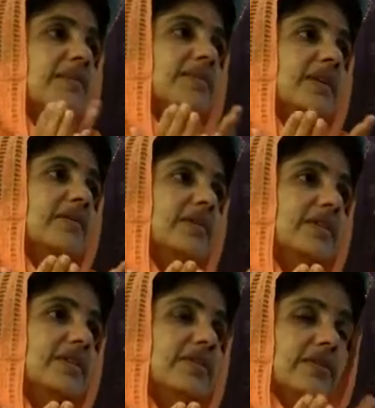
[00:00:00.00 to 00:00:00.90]
comes out
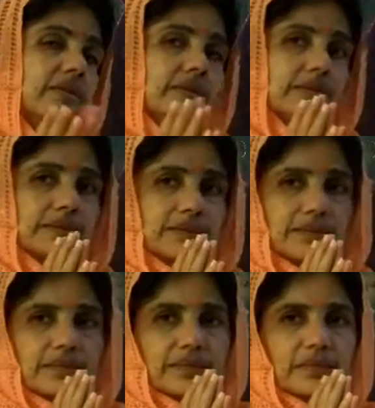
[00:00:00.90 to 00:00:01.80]
on its own
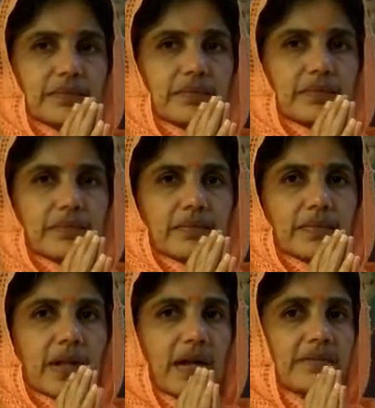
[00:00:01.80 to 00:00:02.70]

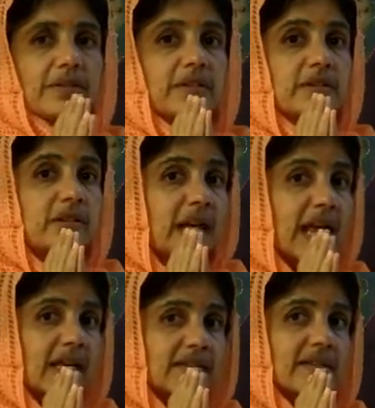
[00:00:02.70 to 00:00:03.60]
that which
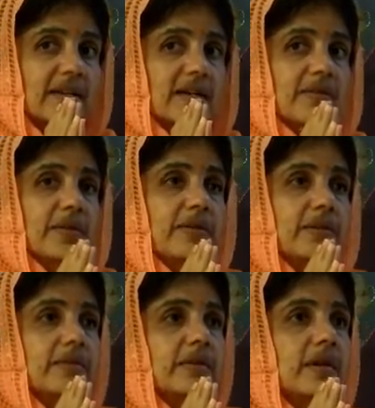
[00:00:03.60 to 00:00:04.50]
stays which
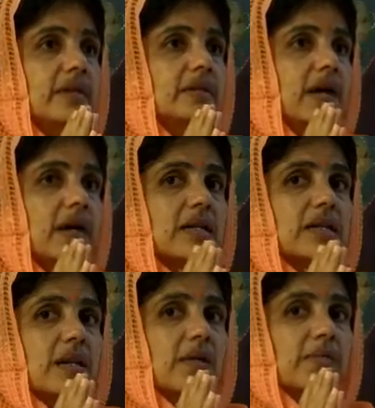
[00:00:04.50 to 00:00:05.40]
is not
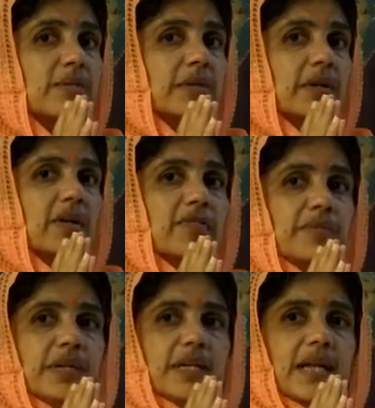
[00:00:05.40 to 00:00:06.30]
capable of
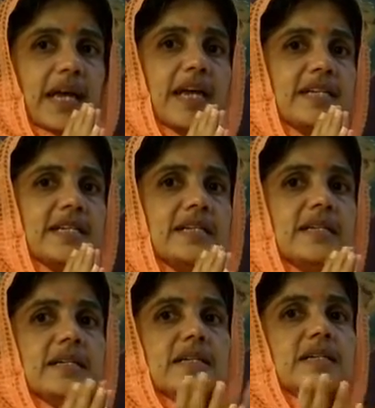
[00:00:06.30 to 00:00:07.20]
being negated
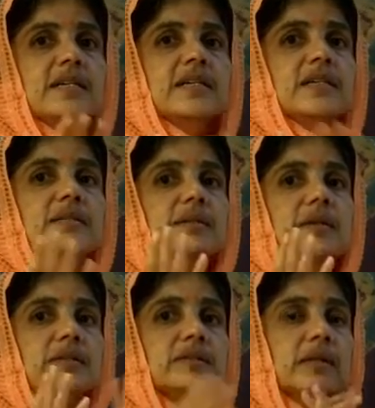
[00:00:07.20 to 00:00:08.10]
is
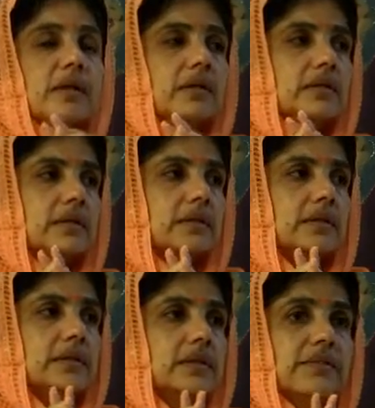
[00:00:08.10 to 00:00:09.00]
what is called
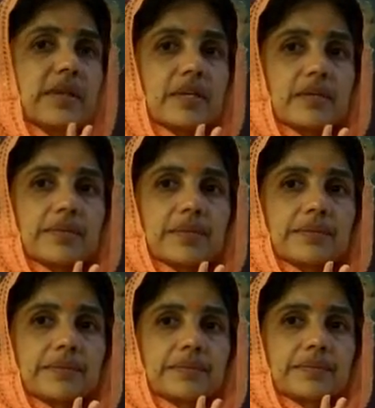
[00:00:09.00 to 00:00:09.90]
the
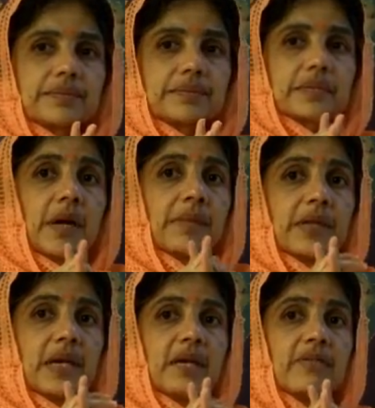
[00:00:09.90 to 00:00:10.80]
variable i
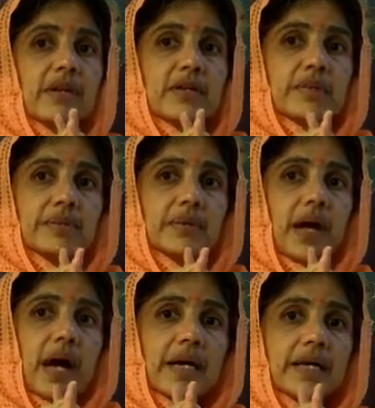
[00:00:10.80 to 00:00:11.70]
mean the invariable
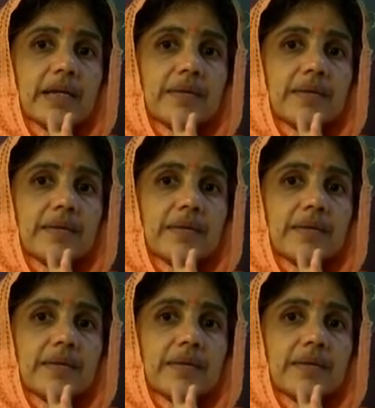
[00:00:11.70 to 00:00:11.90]
i